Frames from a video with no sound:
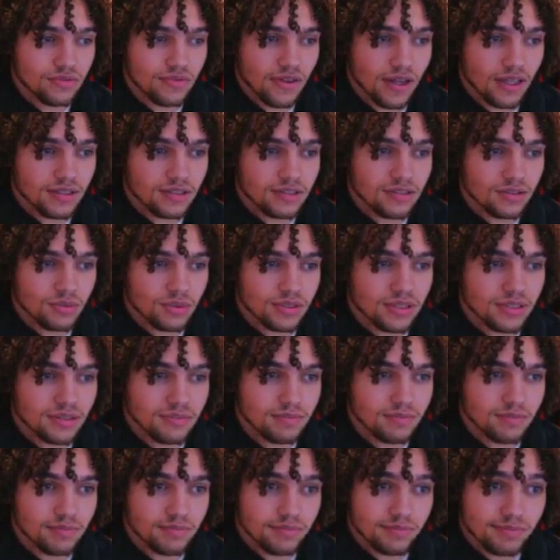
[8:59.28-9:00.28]
fast because we
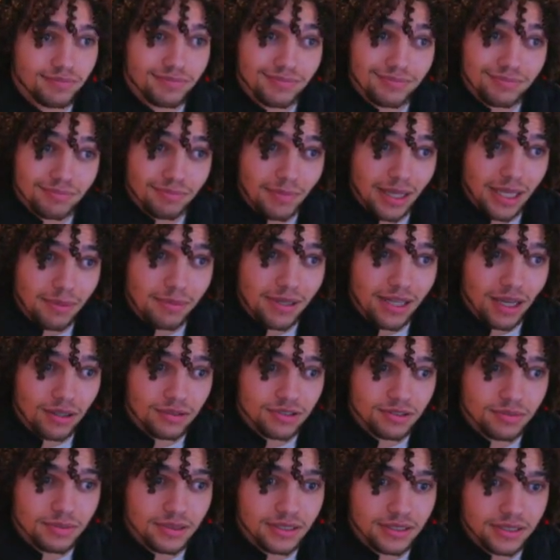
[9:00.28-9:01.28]
can maybe
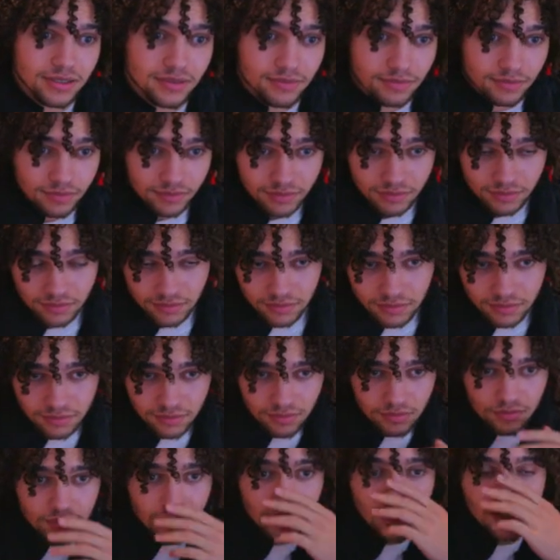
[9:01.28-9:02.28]
outspeed it.
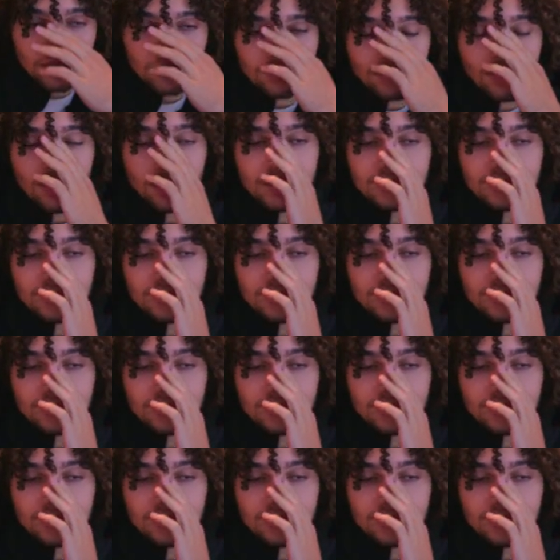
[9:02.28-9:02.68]
Because we are